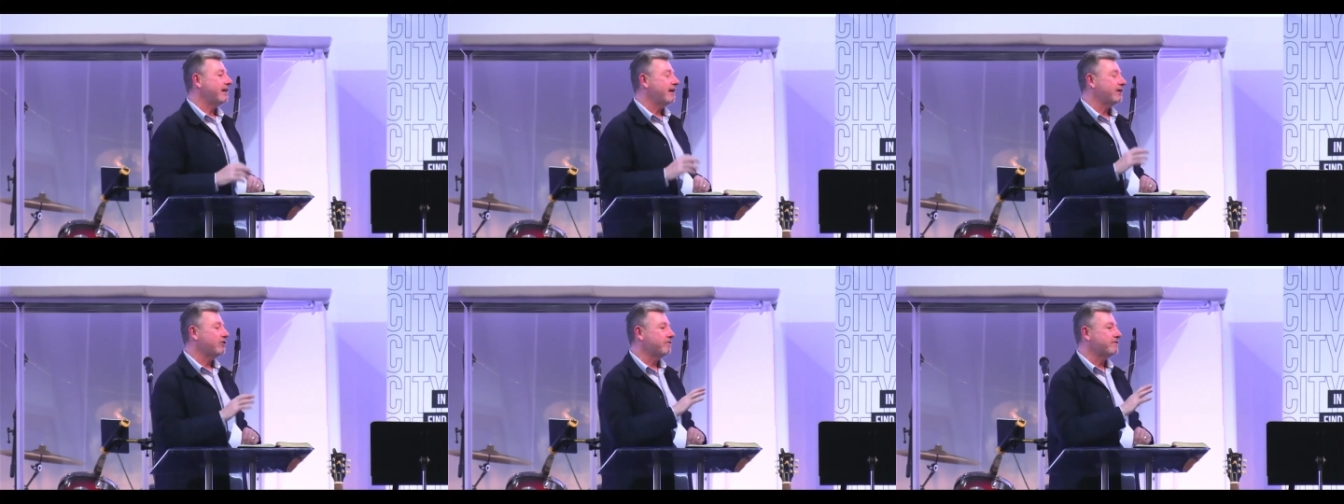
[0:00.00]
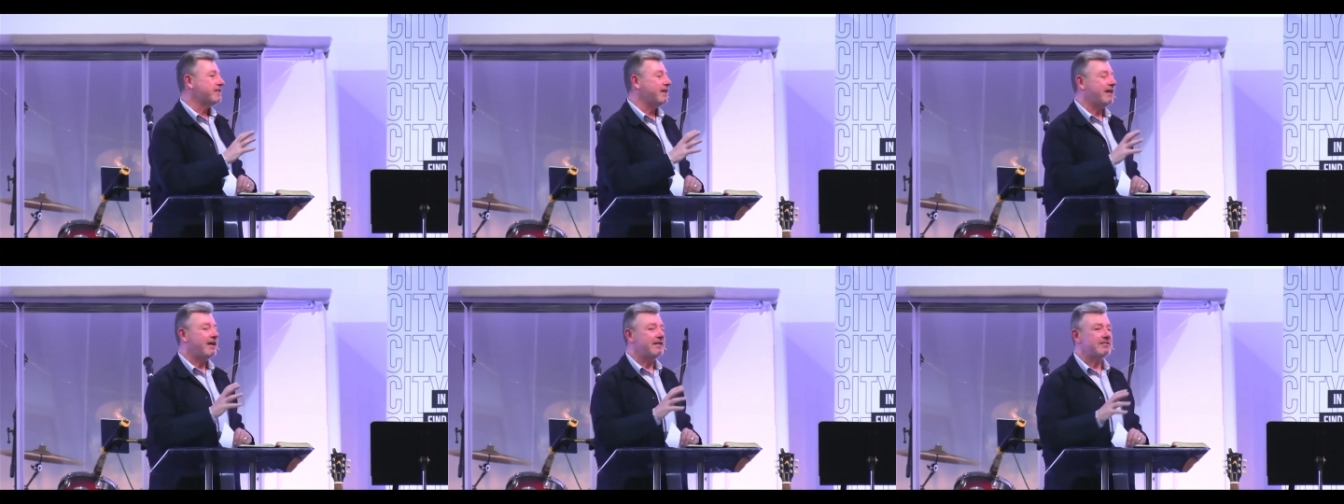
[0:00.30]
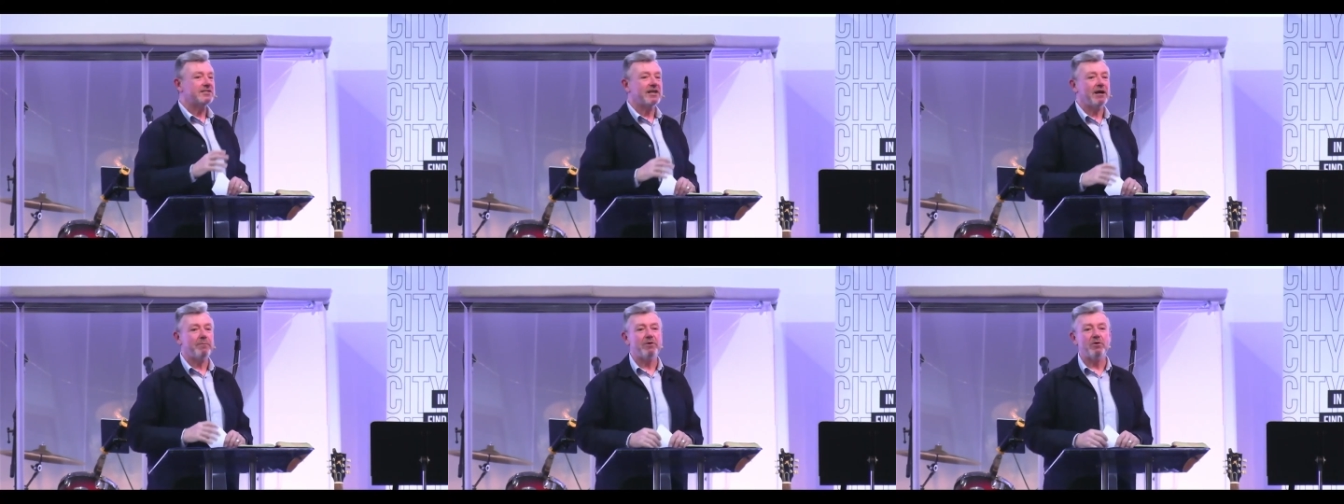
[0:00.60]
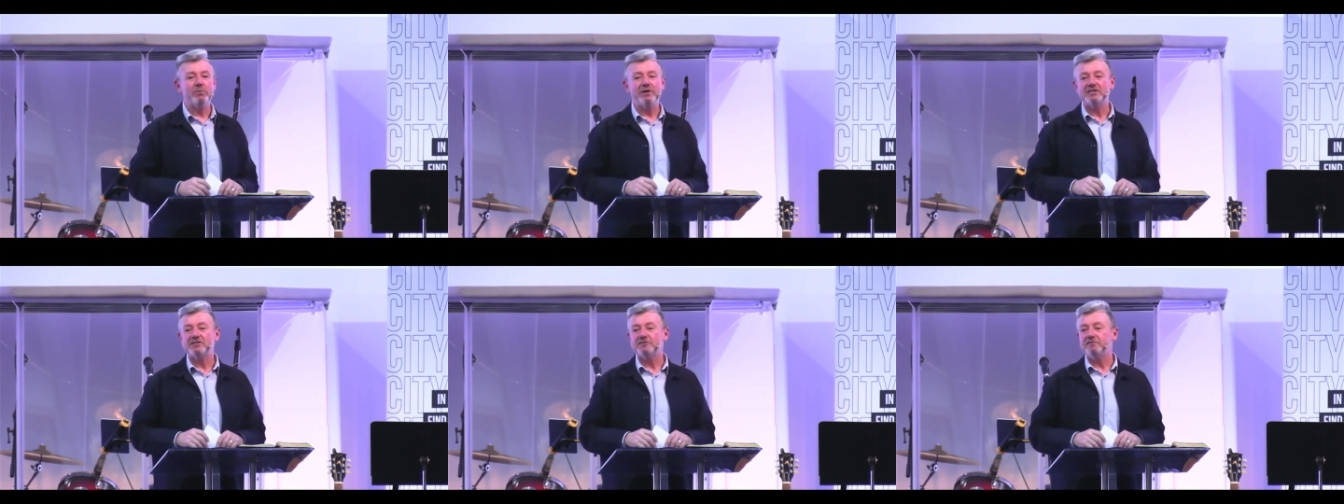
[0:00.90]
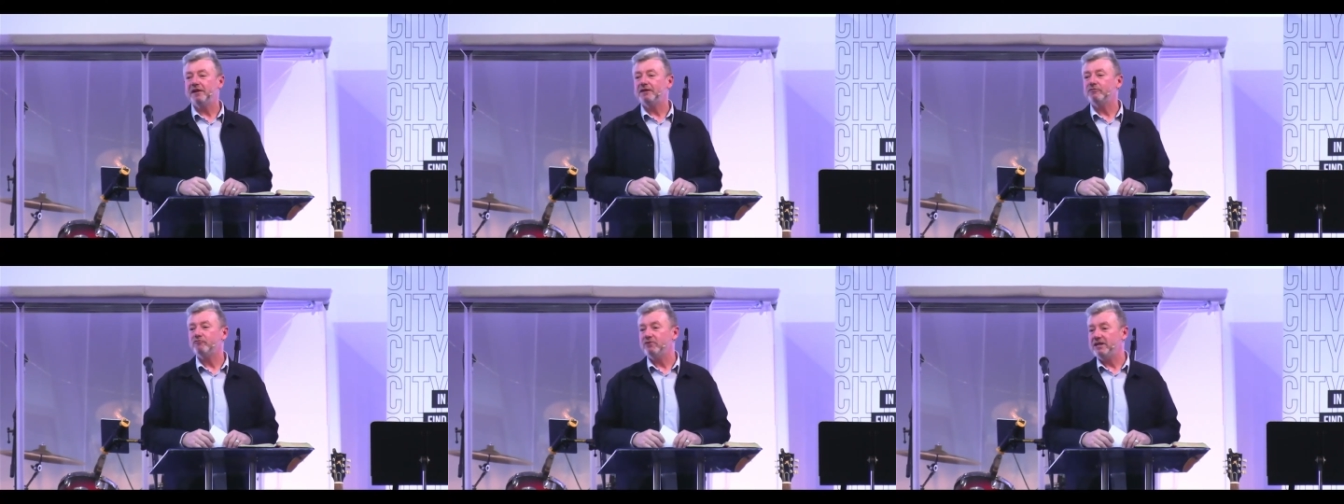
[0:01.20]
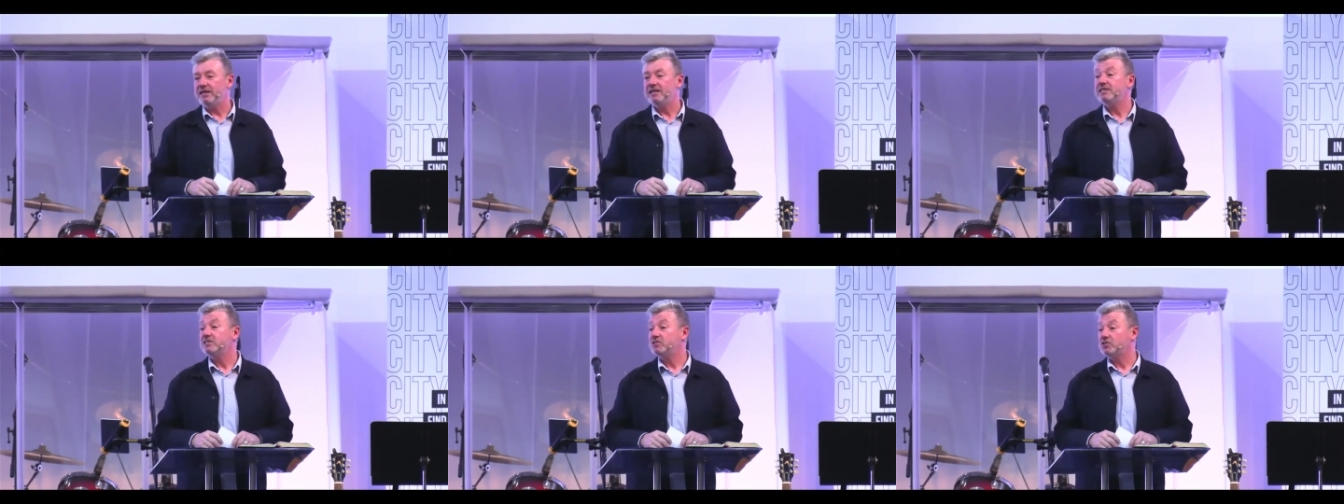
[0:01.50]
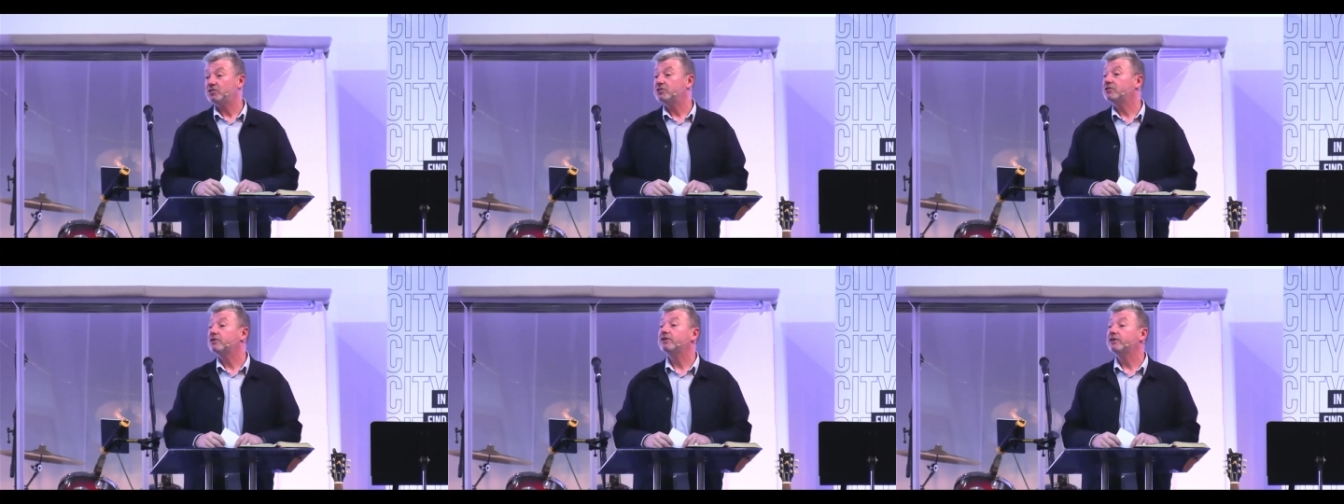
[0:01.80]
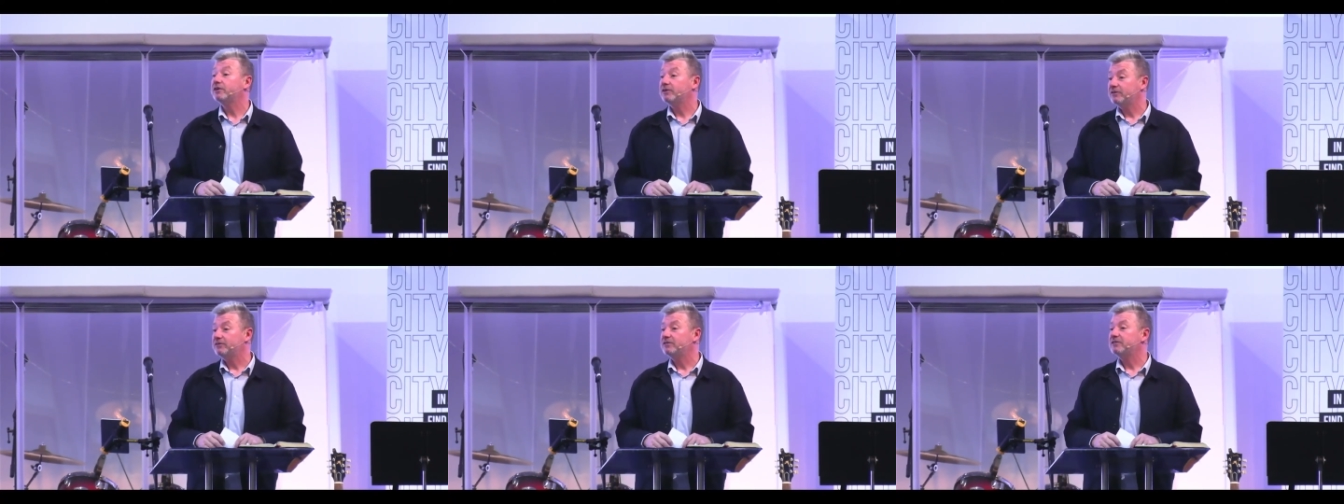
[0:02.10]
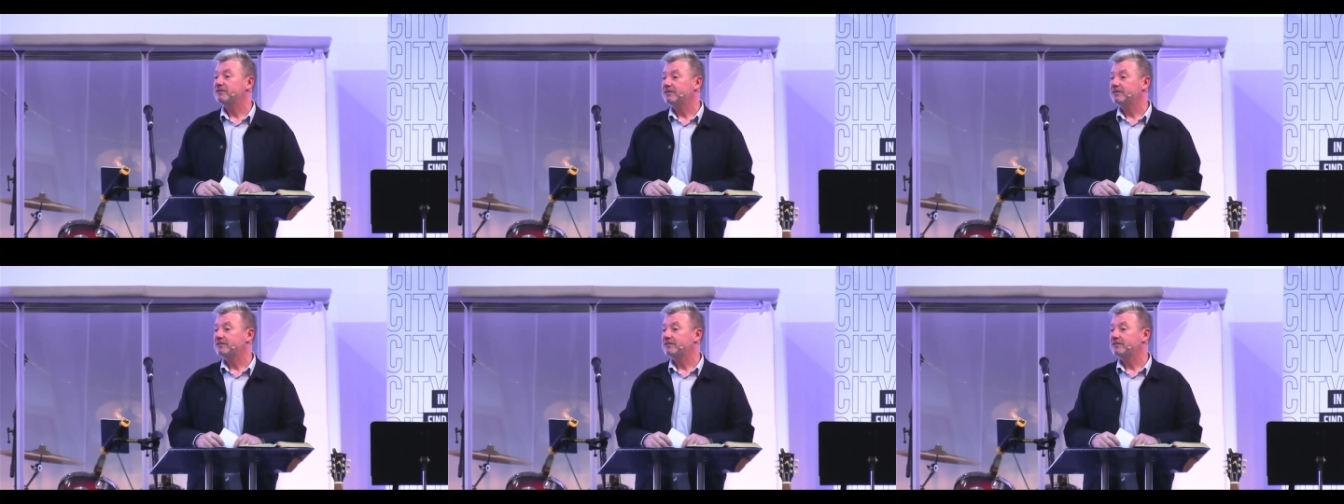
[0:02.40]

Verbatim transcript: and over the last couple of weeks felt really stirred.